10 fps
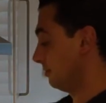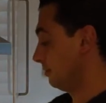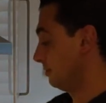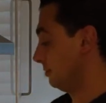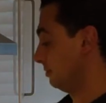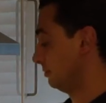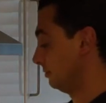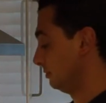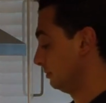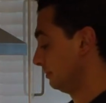
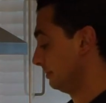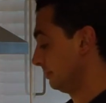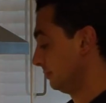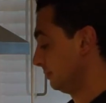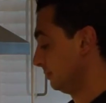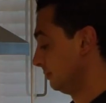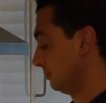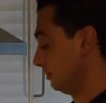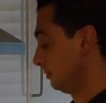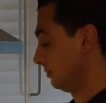
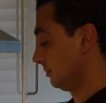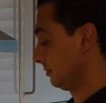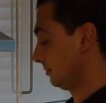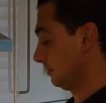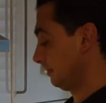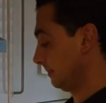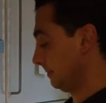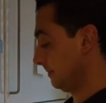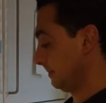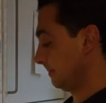
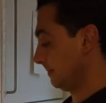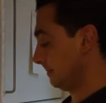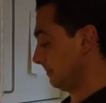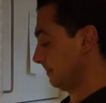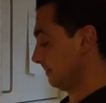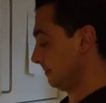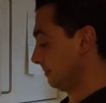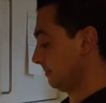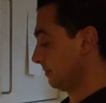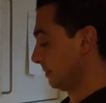Nothing is said.